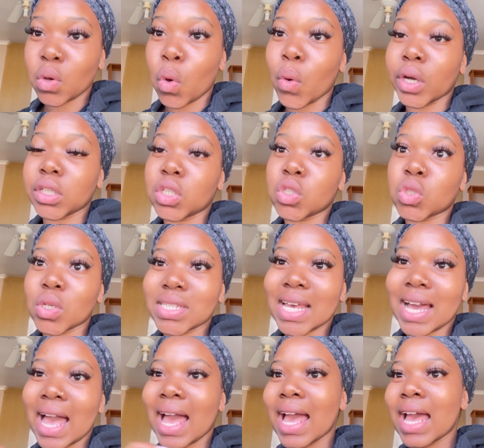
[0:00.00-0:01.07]
dintho tsa
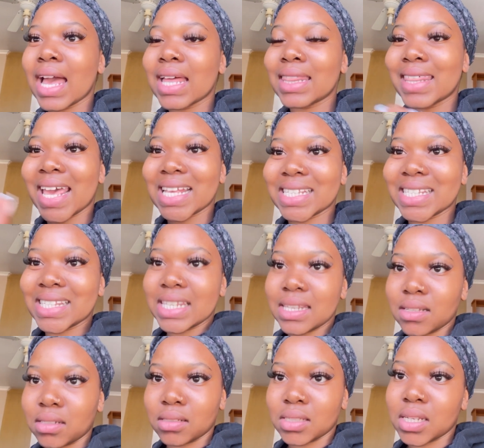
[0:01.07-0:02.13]
ka they're
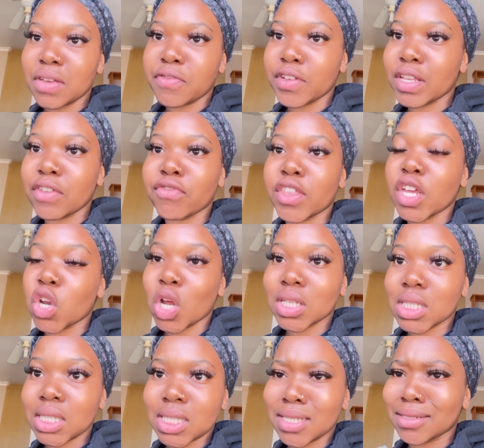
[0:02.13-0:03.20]
sealed. If they're
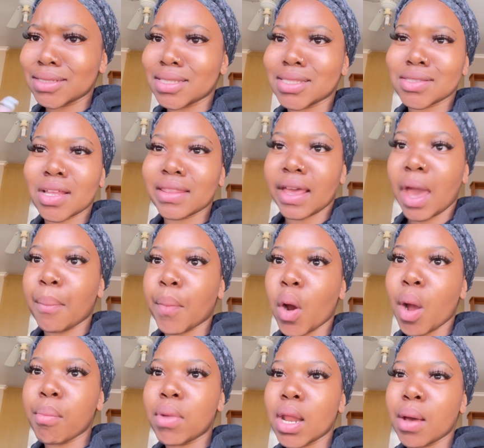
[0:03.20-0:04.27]
not sealed, it's not their
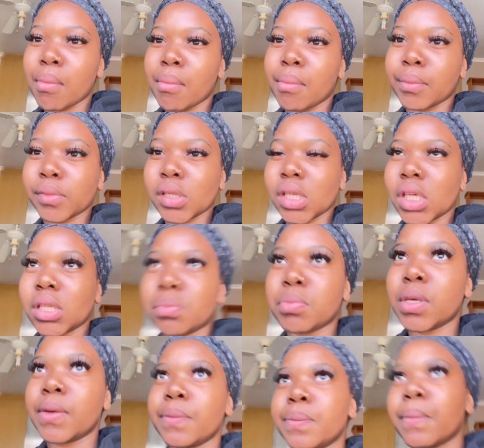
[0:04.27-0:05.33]
problem. You get
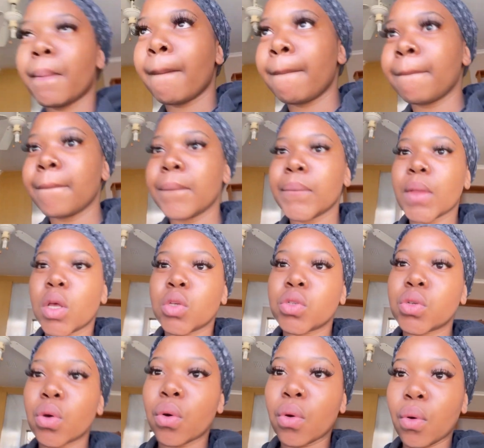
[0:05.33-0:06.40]
me?
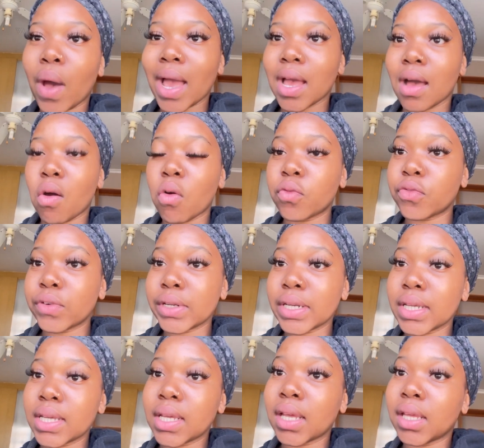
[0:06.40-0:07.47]
So
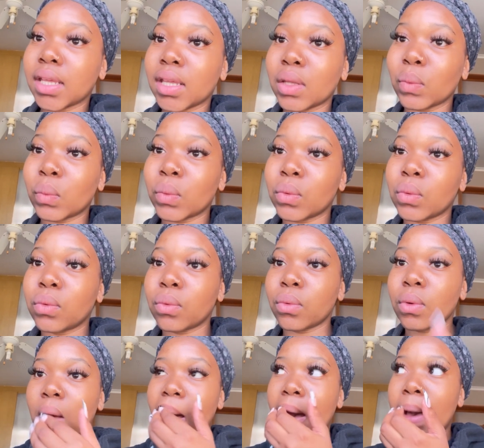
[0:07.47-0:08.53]
hopefully he
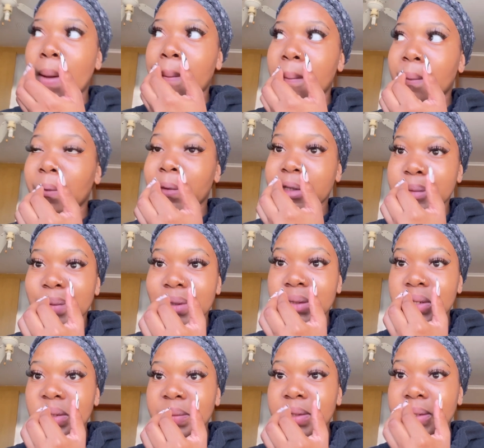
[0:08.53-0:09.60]
will respond
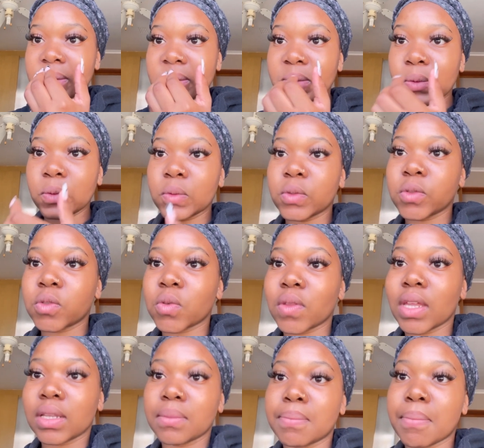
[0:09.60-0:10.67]
to me soon so
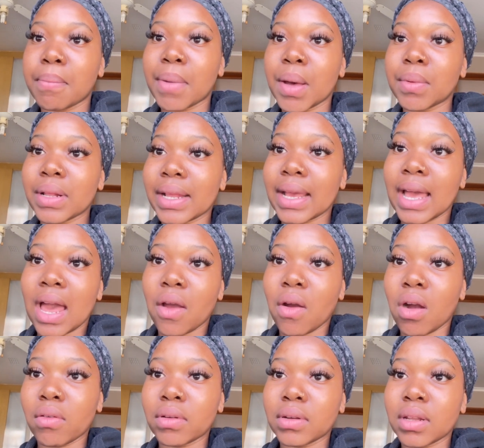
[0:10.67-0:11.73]
that probably
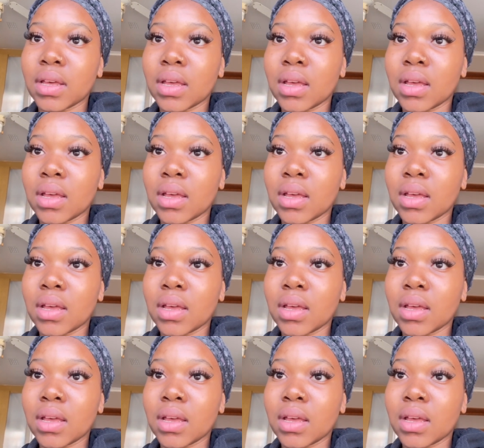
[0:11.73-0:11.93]
around